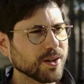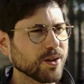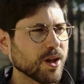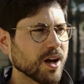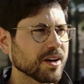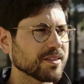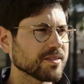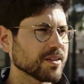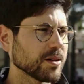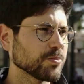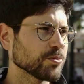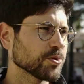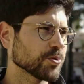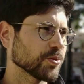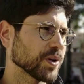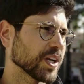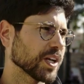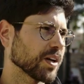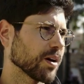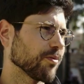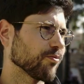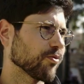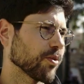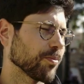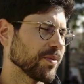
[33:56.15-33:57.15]
A lot of times we
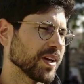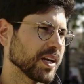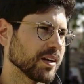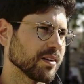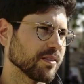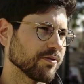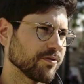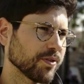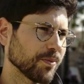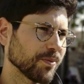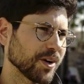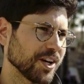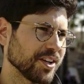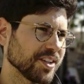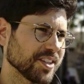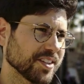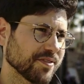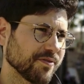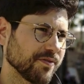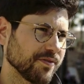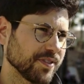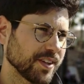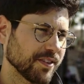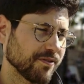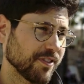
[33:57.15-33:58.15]
come from it from a
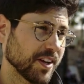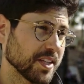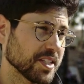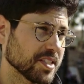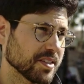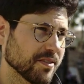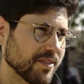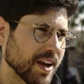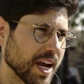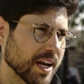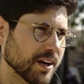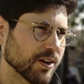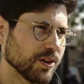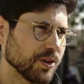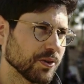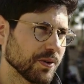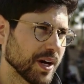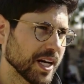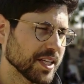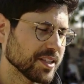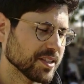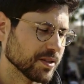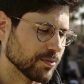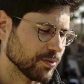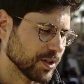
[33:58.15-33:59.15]
defensive angle,
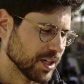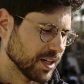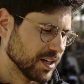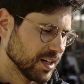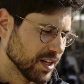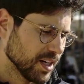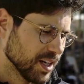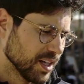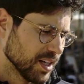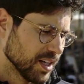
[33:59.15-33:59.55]
right? Someone